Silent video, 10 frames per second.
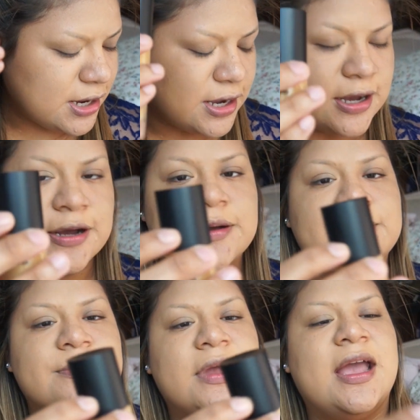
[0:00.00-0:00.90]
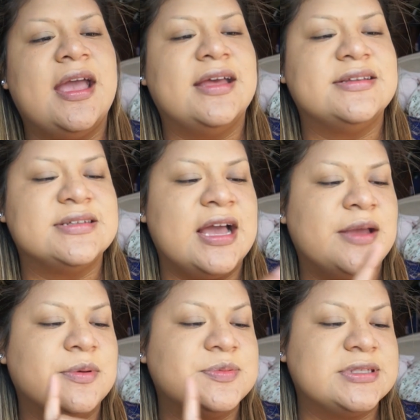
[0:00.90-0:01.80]
And I
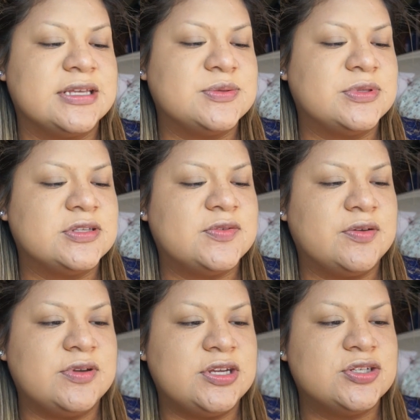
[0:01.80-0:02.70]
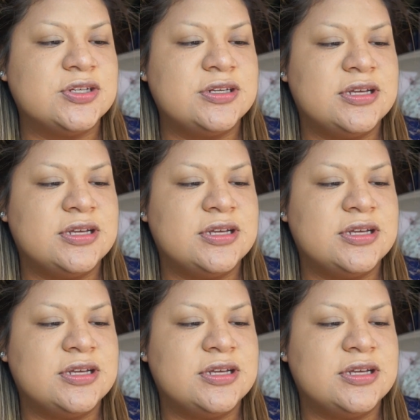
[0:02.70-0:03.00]
am obsessed with this foundation.